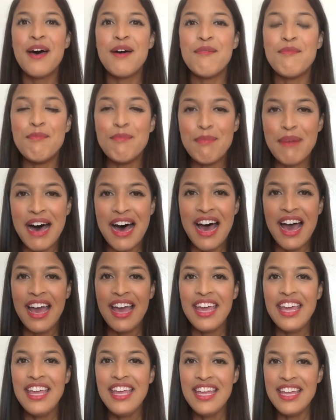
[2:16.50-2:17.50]

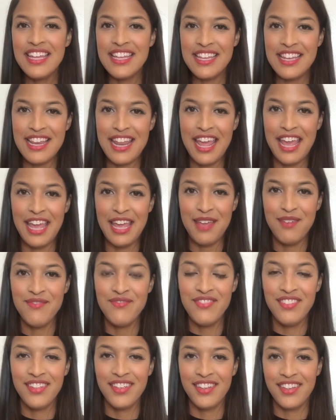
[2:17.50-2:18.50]
my
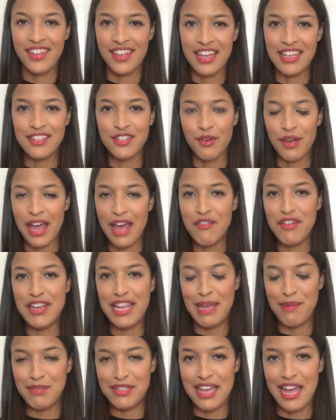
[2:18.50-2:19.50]
name, as though I have a
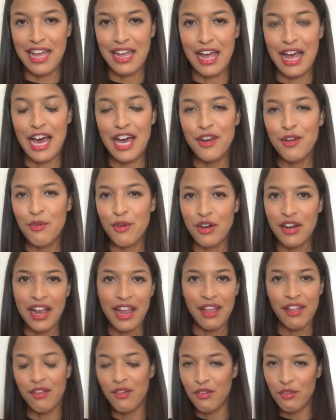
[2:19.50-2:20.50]
name tag on, or
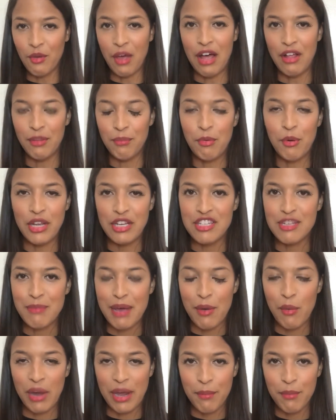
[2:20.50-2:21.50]
I'll point to
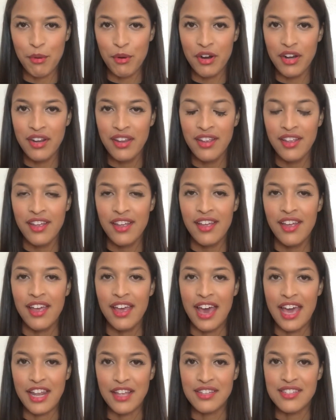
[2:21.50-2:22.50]
my whiteboard
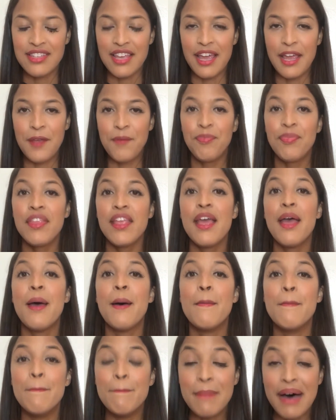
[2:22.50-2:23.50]
and I'll say,
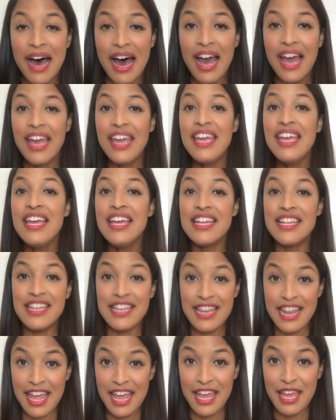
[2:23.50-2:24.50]
my
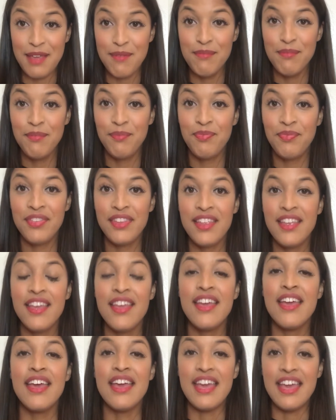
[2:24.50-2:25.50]
name
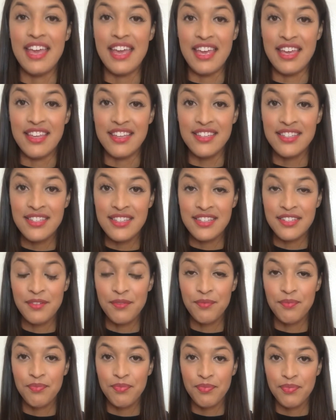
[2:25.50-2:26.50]
is
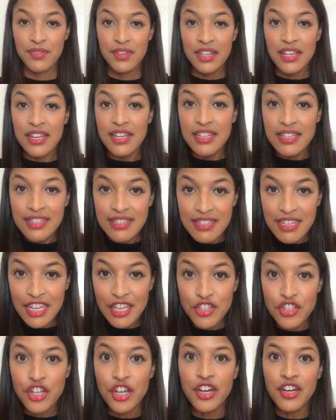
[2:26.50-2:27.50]

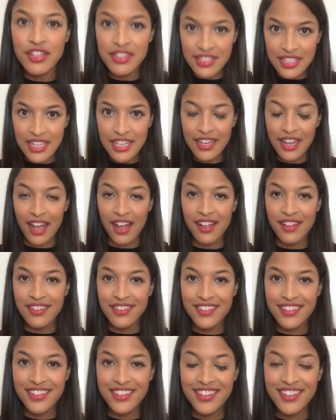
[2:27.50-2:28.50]
Teacher Tina.
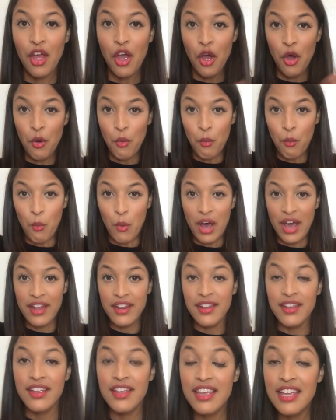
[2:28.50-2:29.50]

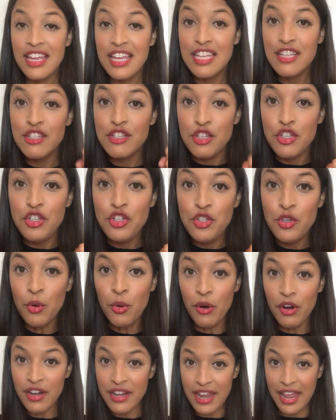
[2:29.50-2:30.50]
What is
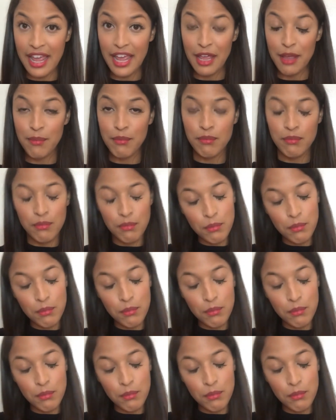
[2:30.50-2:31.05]
your name?